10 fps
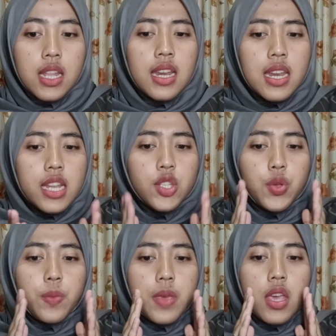needs
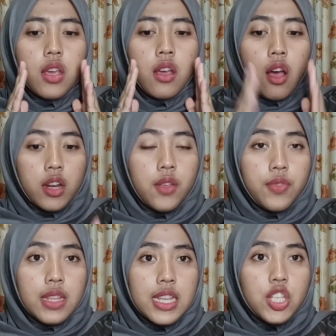to be
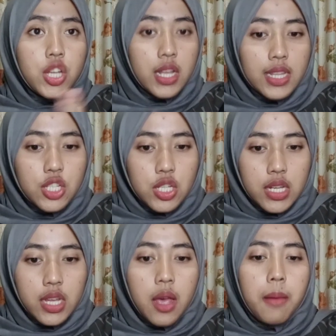cognitively
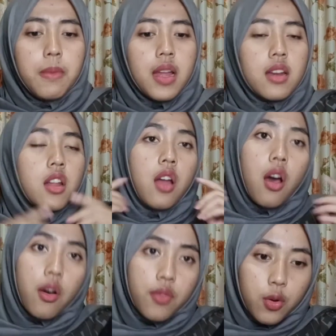challenging but not
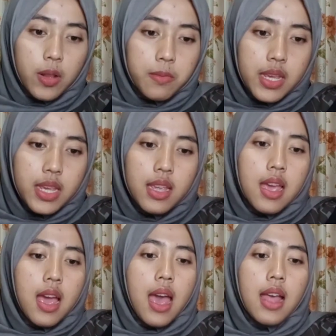overwhelming
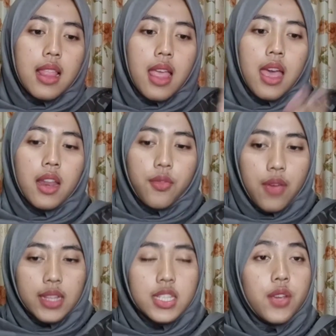at an
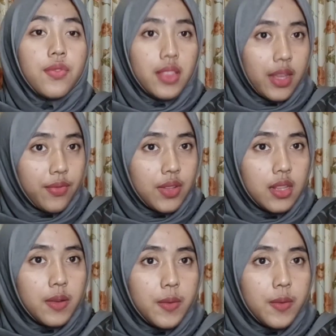effective level.